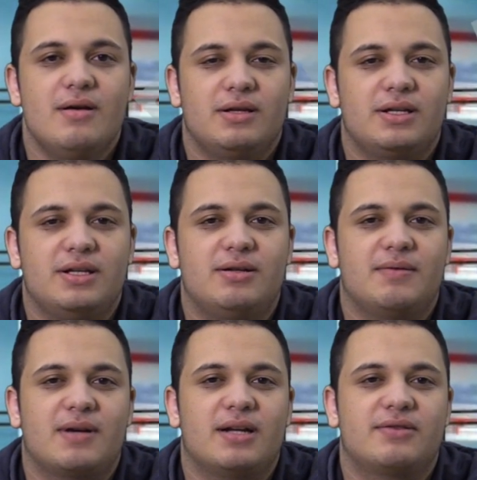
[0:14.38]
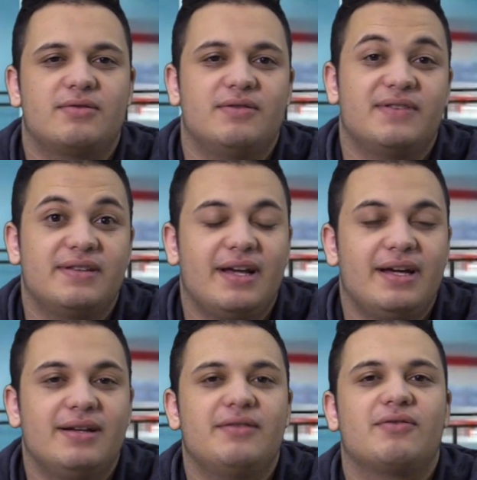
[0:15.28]
The Key Club Kindness Quote of the Day
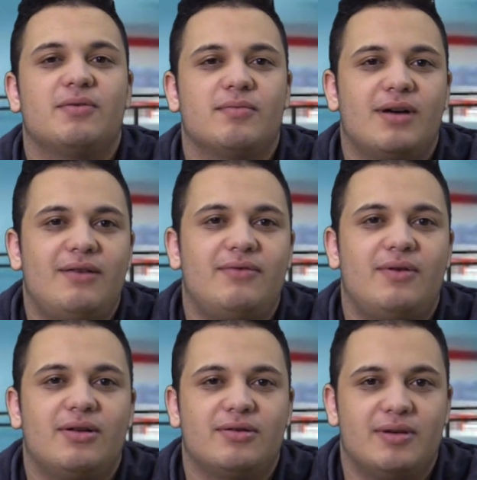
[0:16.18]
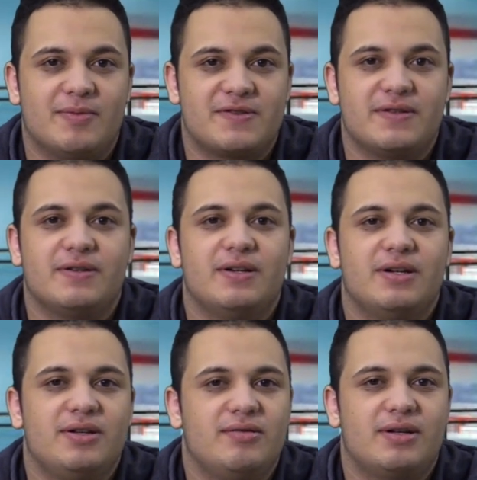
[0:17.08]
is from Ralph Waldo Emerson.
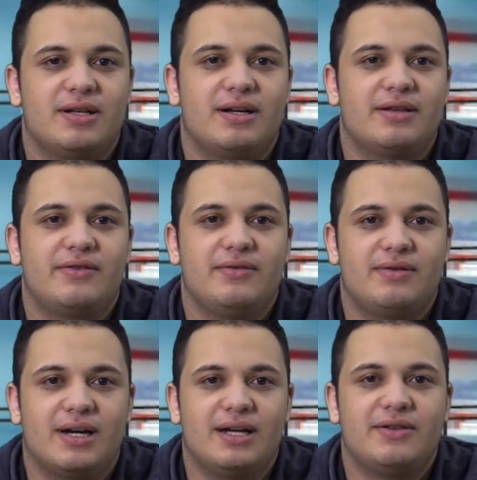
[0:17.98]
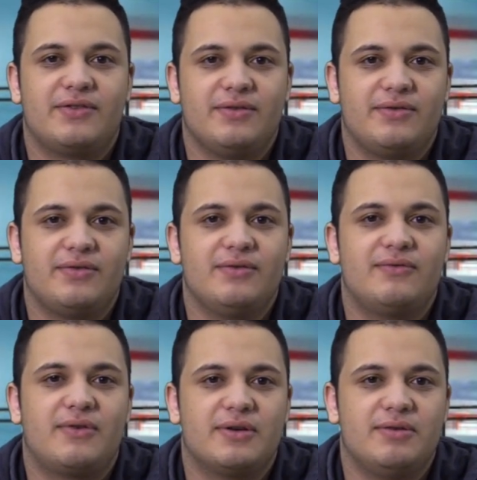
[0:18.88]
You cannot do kindness too soon,
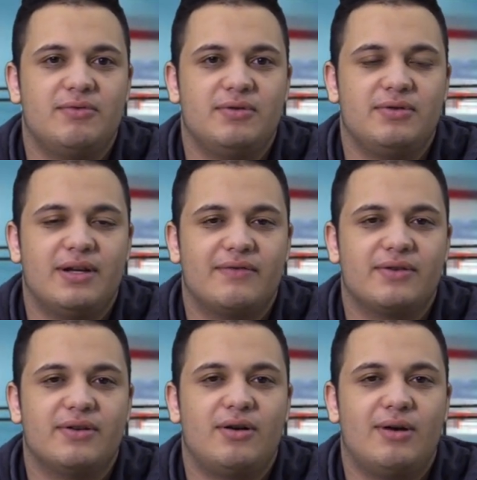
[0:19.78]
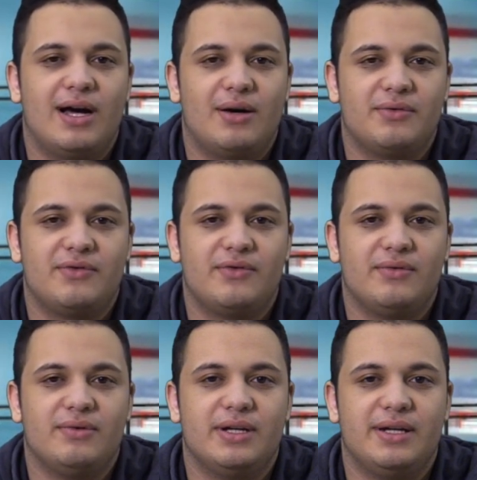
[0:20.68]
for you will never know how
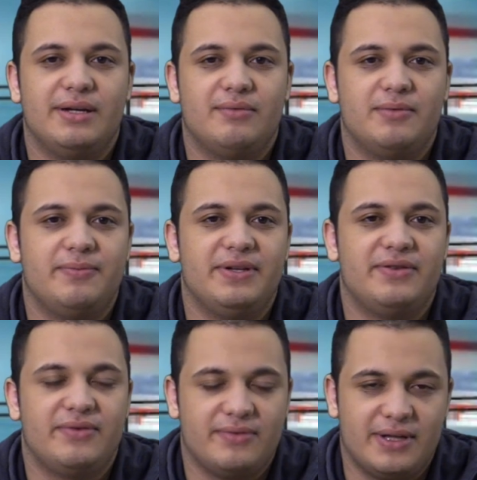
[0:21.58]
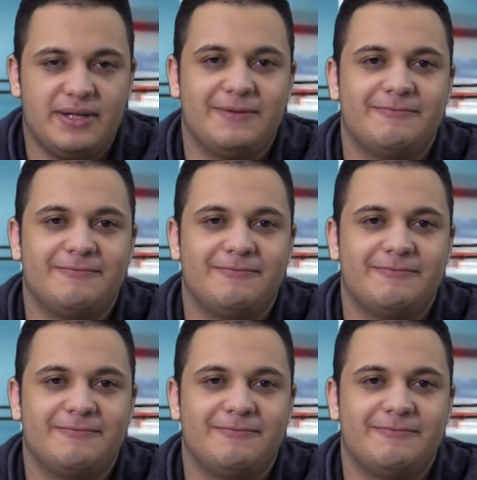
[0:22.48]
soon it will be too late.